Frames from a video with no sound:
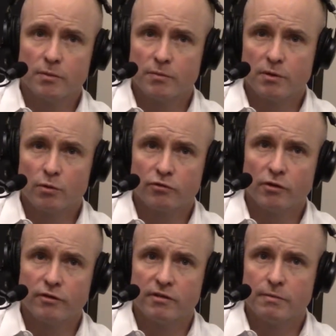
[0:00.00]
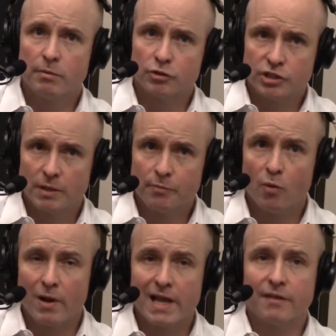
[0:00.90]
you were starting to see people chip
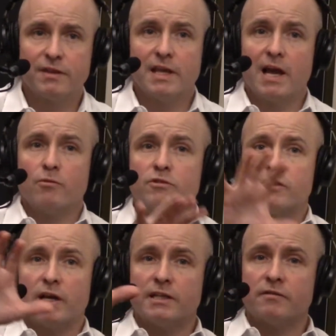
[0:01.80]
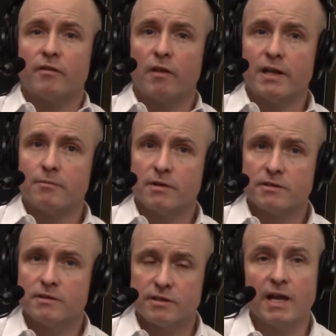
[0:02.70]
away at the outsides of the lighting
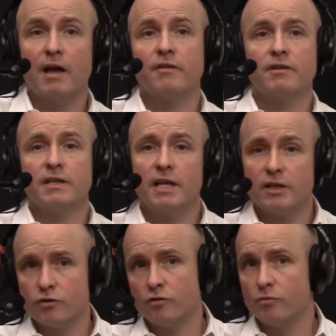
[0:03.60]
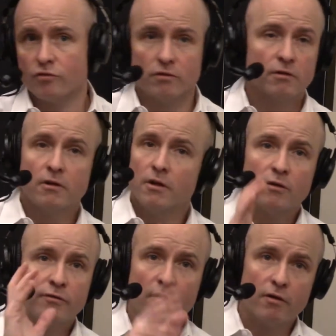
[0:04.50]
business. Yeah, the T8 tubes are
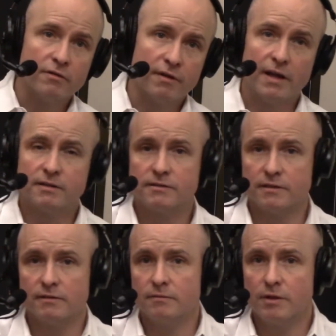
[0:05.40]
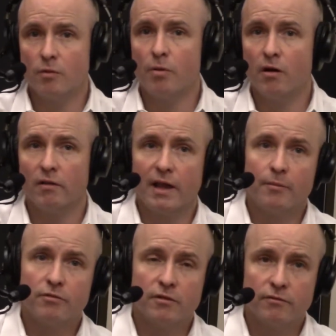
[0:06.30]
far advanced and, you know, par
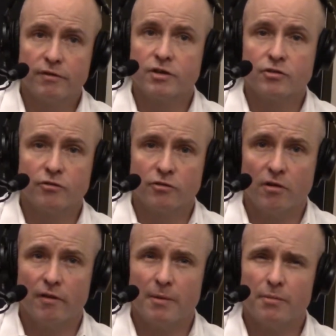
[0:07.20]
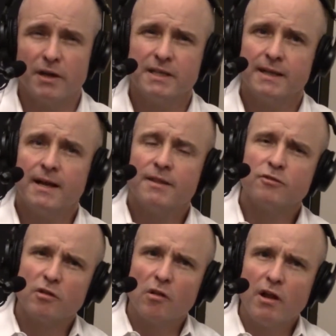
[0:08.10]
lamps and fixtures and all that. But there's
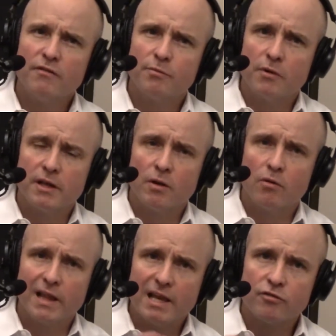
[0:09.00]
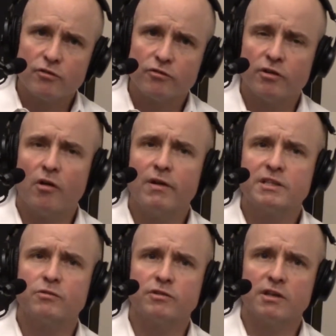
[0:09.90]
a lot of, you know, lasers and all that
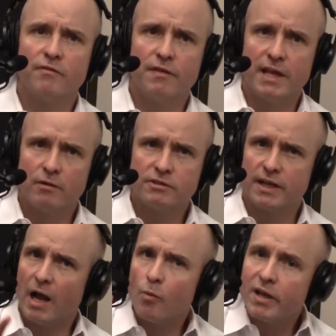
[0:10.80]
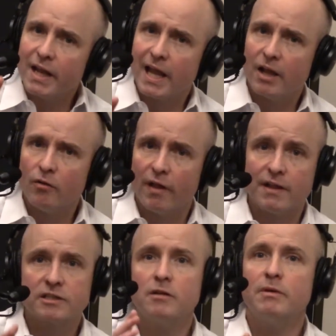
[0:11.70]
sort of stuff on the outside. How are we going to handle that?
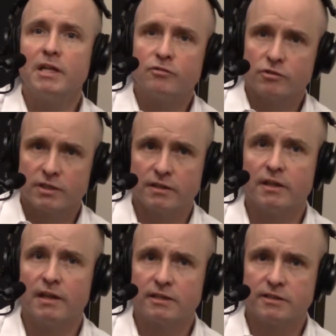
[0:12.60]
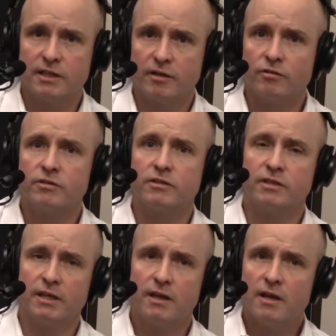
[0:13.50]
It's going to be interesting in the next 10 years to
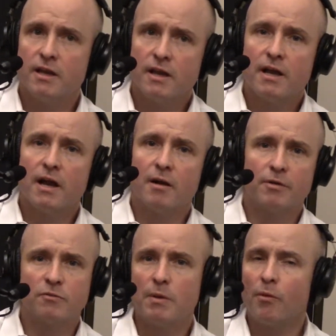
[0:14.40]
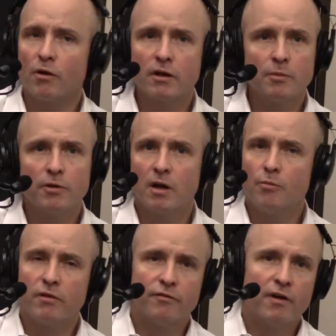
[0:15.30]
see how, because people aren't going to put up
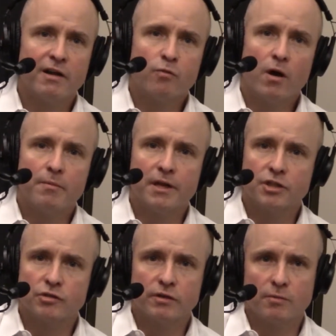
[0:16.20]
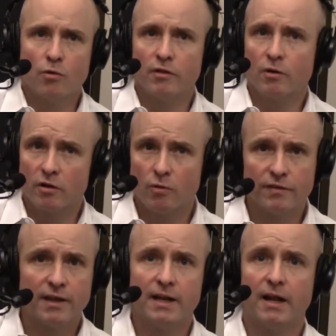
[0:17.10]
with a 5-watt miniature anymore. They're going to want
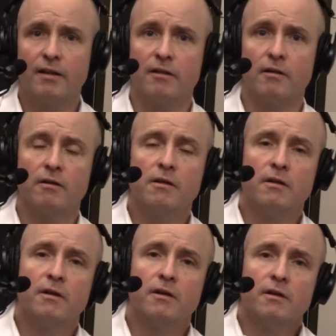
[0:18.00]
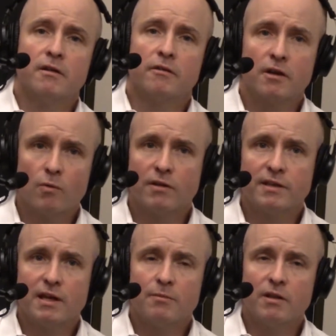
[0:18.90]
that out of there. They're going to want
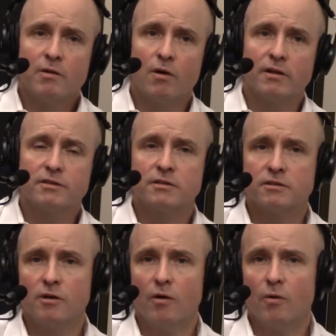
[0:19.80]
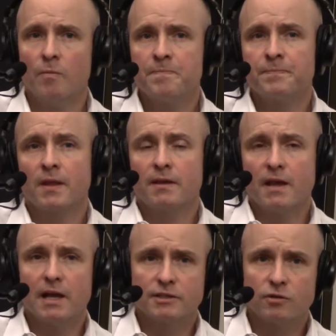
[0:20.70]
that in milliwatts. So,
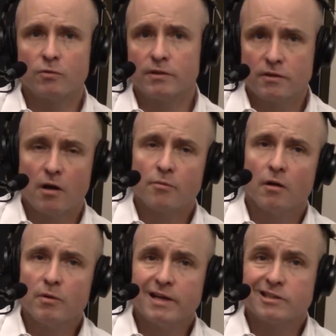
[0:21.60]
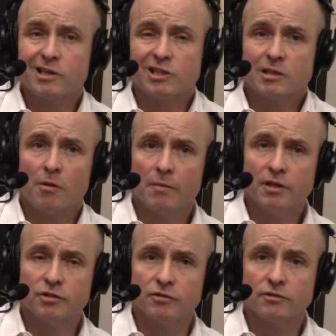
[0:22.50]
yeah. So, Tom Garber, we had a discussion about
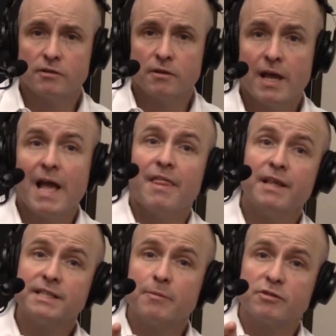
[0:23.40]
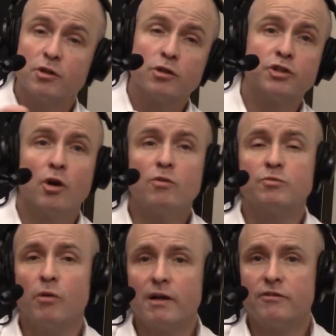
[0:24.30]
miniatures. This episode of the show is
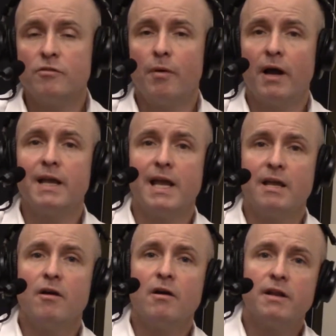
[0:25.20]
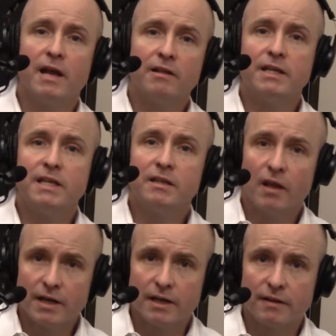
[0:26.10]
brought to you by Aeon LED
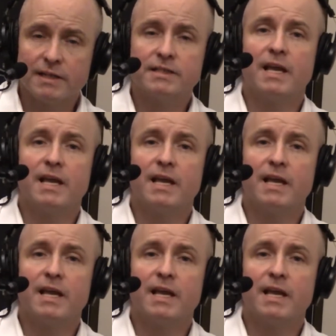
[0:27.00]
Lighting. That's